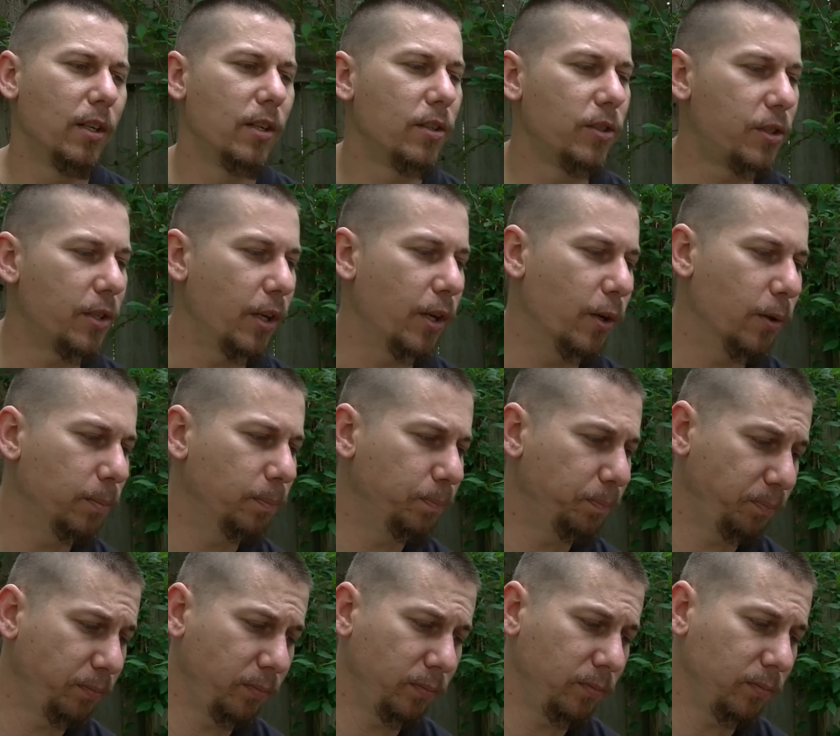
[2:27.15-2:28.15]
So
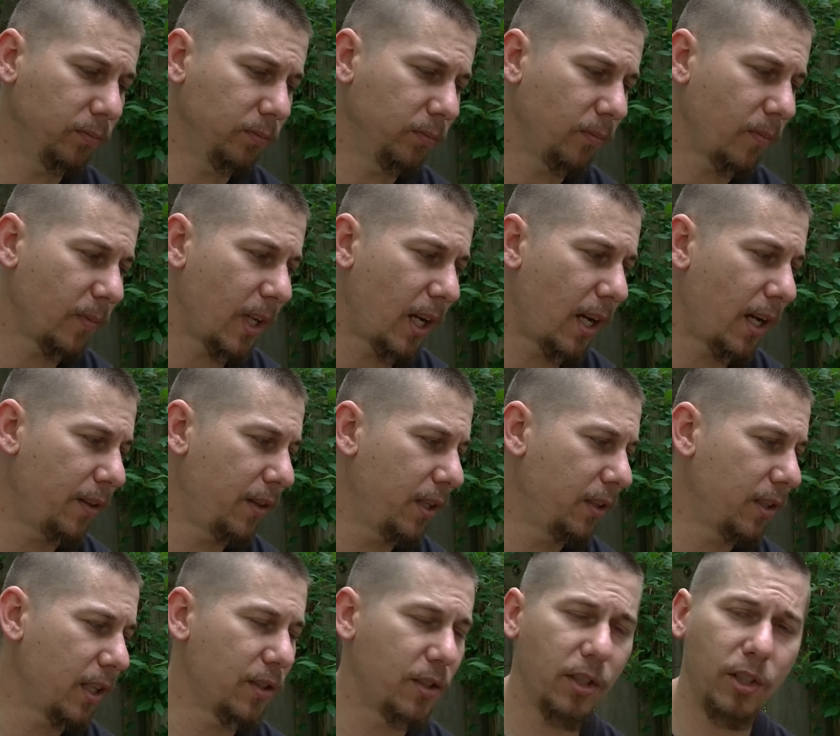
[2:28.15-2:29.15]
I
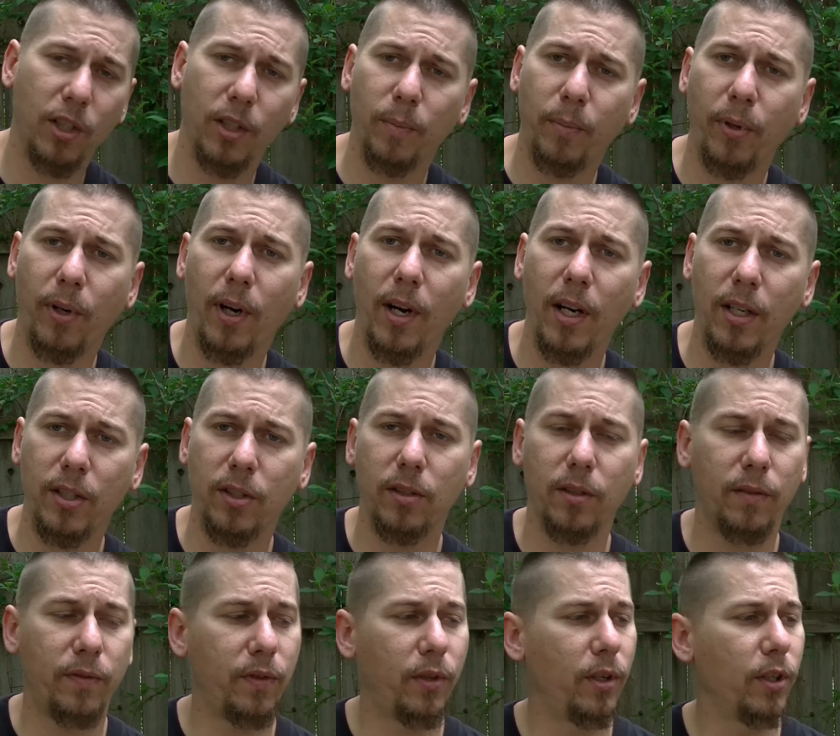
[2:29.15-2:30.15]
think that's a good price
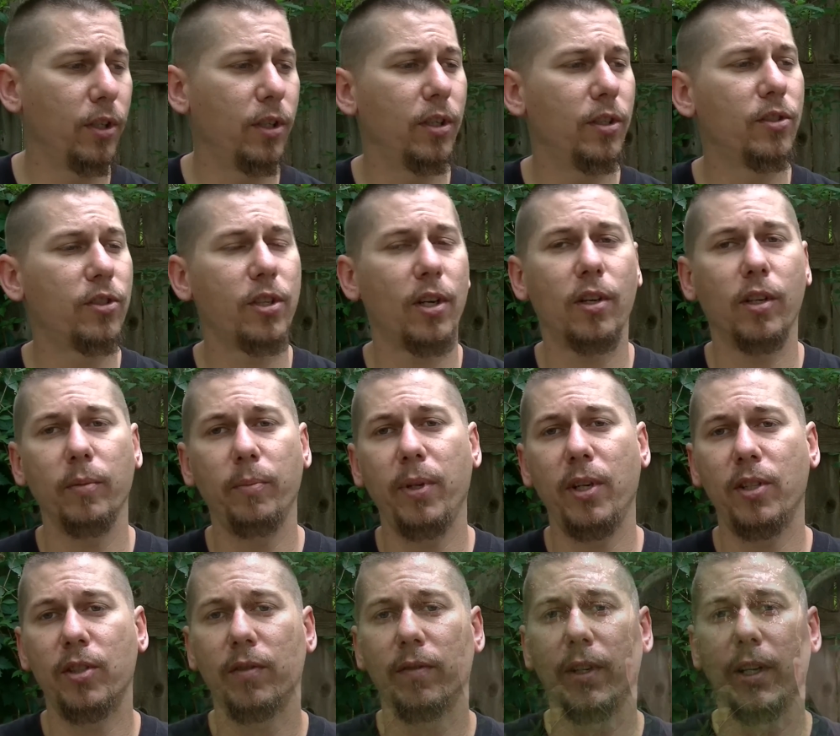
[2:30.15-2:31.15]
for a good solid piece of